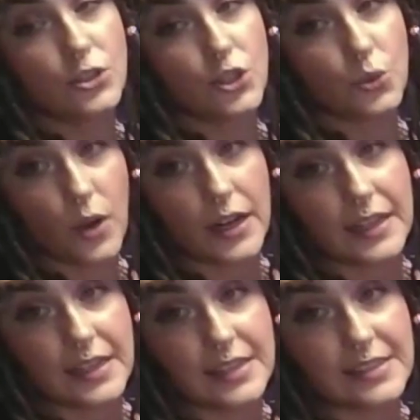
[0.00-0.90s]
to what
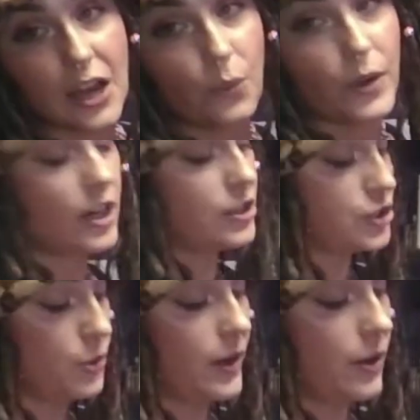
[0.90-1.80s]
it is that we are
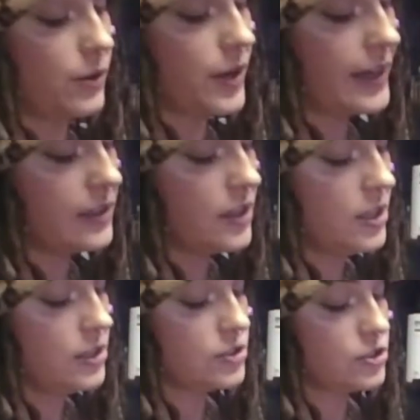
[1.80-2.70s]
doing, okay?
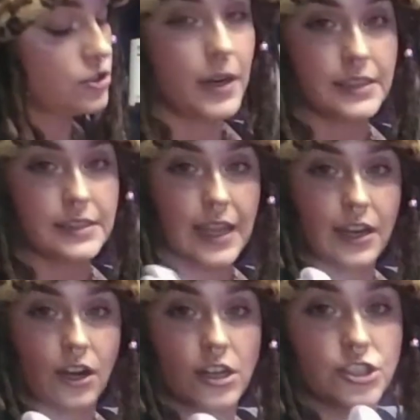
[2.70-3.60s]
So I'm going to
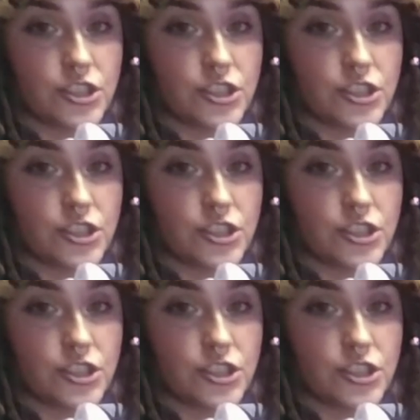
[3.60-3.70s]
take our